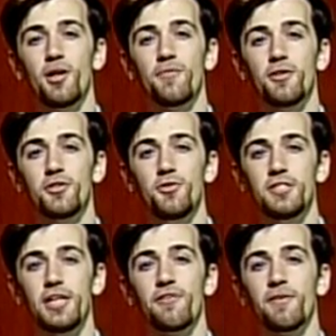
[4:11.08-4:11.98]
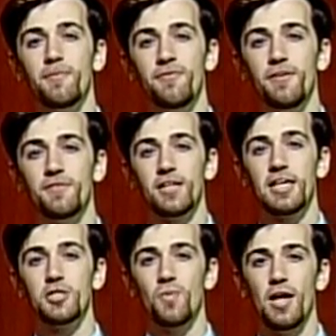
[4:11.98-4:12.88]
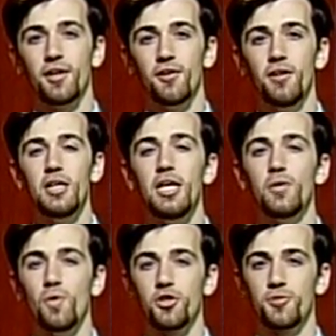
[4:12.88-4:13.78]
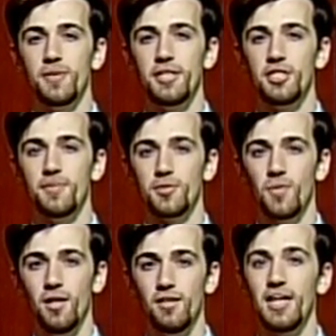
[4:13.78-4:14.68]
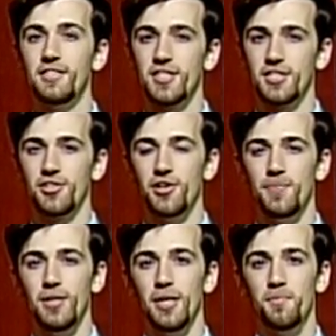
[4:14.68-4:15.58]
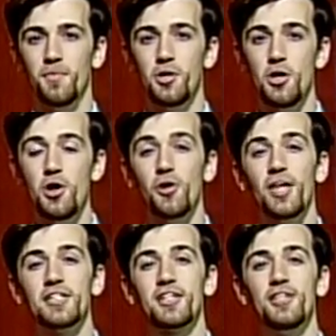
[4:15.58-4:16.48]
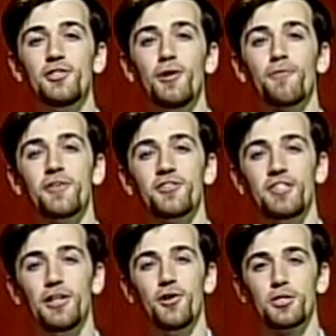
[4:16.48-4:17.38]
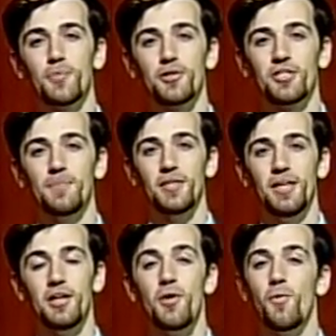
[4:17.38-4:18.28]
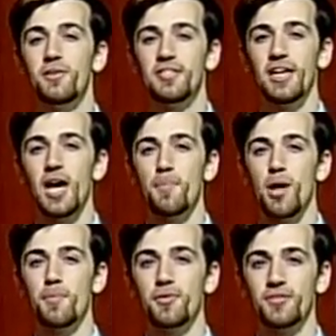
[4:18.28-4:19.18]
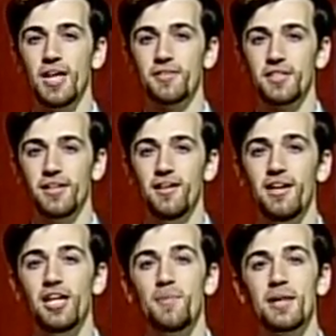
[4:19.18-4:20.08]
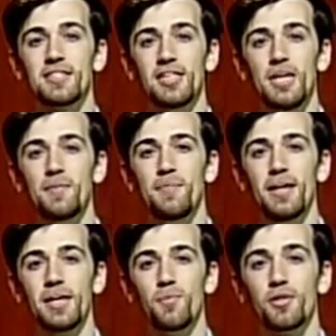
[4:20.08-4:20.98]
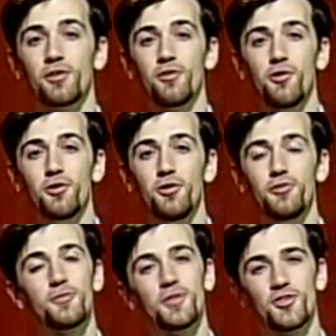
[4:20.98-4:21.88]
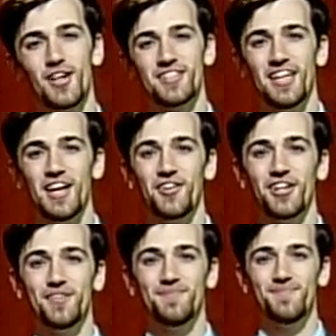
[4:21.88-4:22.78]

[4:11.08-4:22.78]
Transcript: off on Tuesday, November 5th against Wagner in Walsh Gymnasium as well at 6:30 p.m. Well, that is going to do it for your Seton Hall Sports Update. Once again, I'm Robert Ruszkowski. Now back to Liam and Megan with your local news from the tri-state area.